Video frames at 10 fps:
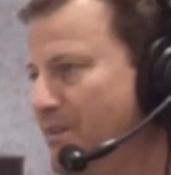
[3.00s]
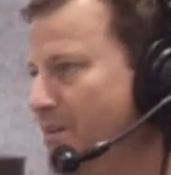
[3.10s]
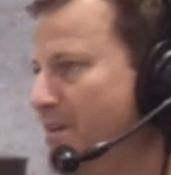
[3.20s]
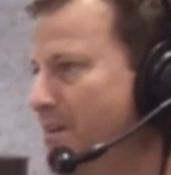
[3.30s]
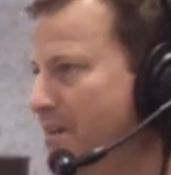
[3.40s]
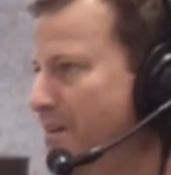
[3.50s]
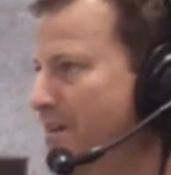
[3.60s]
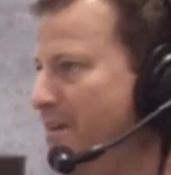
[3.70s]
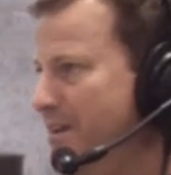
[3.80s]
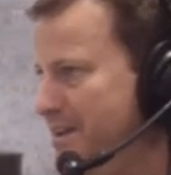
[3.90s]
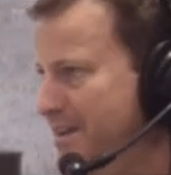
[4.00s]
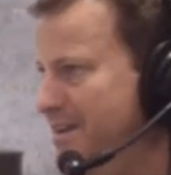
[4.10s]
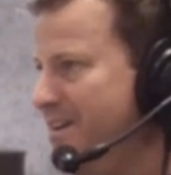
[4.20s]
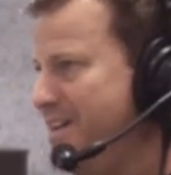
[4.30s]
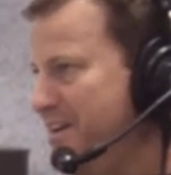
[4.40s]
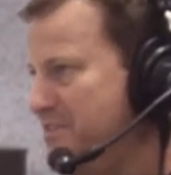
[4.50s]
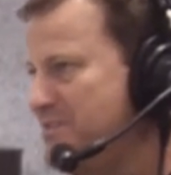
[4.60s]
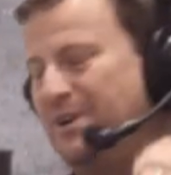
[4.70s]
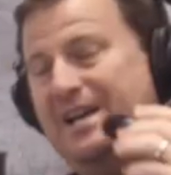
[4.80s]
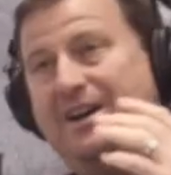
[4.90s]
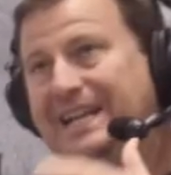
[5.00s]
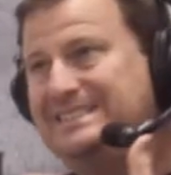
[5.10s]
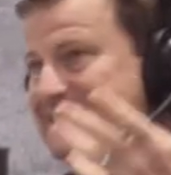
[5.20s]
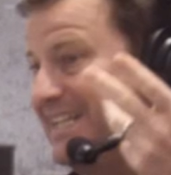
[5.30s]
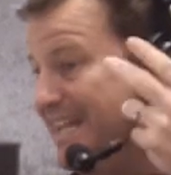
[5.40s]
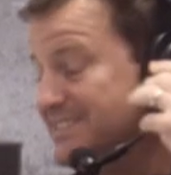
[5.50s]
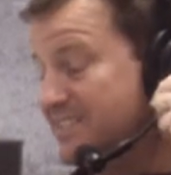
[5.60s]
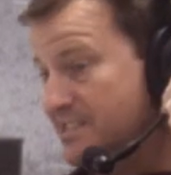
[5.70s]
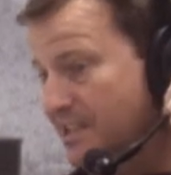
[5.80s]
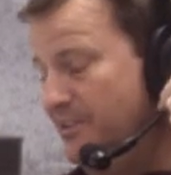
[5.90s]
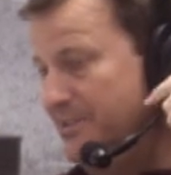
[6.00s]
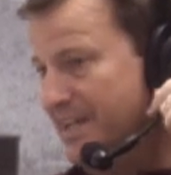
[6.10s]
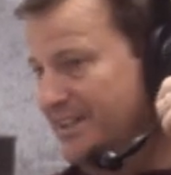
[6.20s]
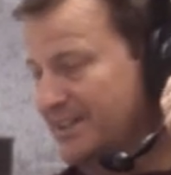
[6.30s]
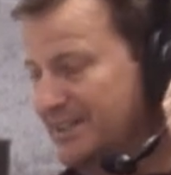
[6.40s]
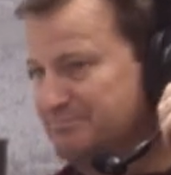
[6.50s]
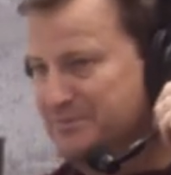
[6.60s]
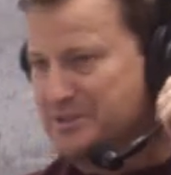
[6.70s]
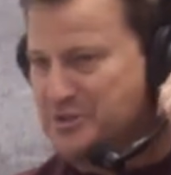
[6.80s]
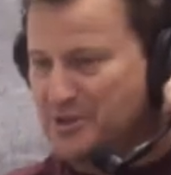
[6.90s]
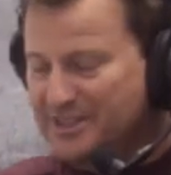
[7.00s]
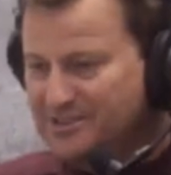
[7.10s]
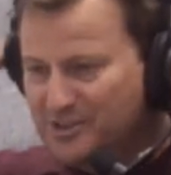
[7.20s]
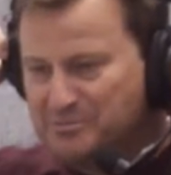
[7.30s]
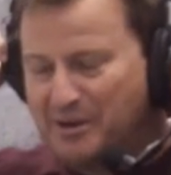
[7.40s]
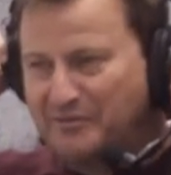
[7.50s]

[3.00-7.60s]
Yeah, it's not busy at all. yeah, kind of, well, actually, today's a slow day. I, shoot, I talked to my